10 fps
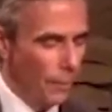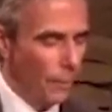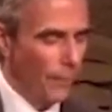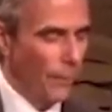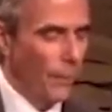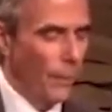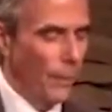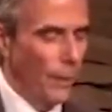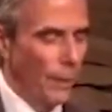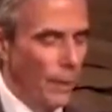
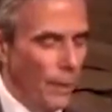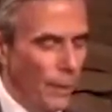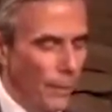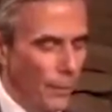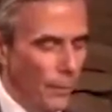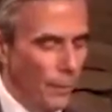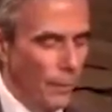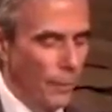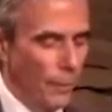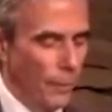
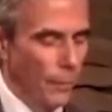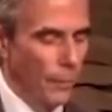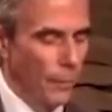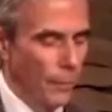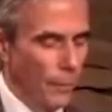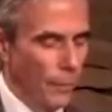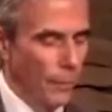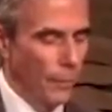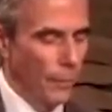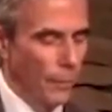
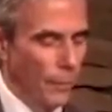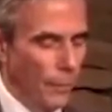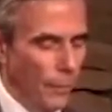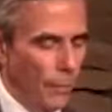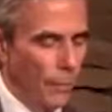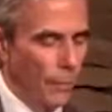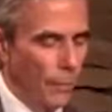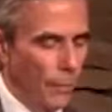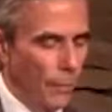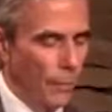
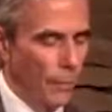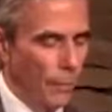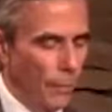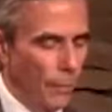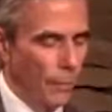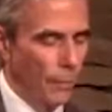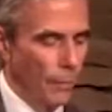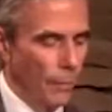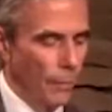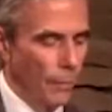
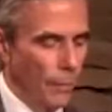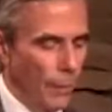(silence)